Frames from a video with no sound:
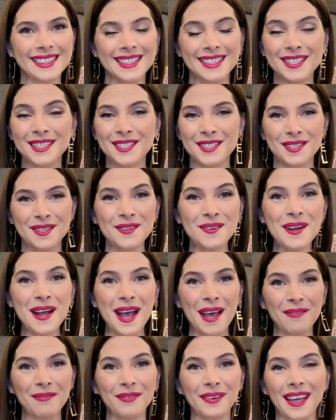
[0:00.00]
so
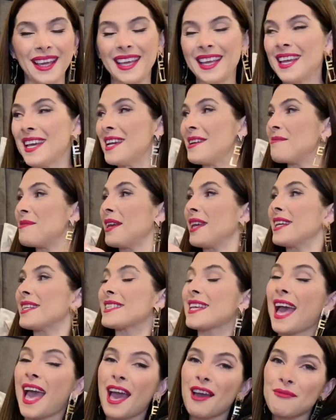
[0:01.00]
happy because
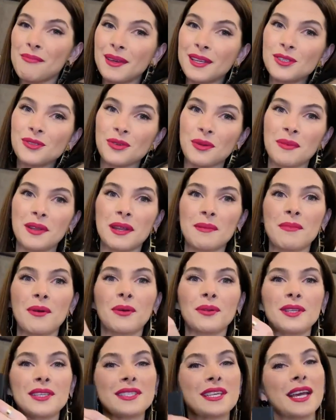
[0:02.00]
I have been dreaming
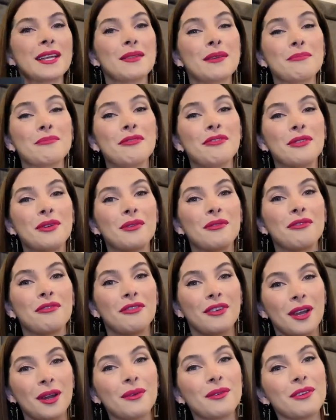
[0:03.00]
about this item for a
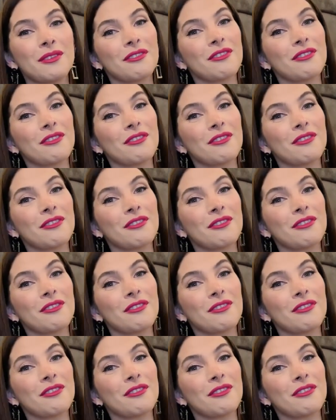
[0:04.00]
very,